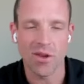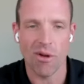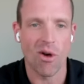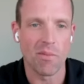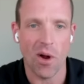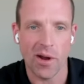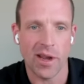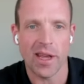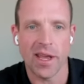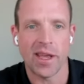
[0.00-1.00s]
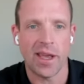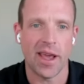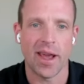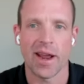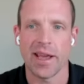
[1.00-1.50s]
your own marketing
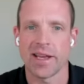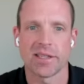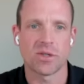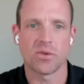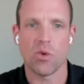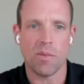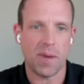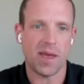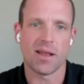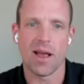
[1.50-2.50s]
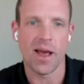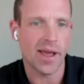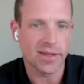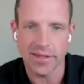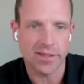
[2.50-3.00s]
and I guess repeat
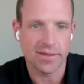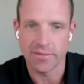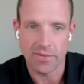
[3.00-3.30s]
clients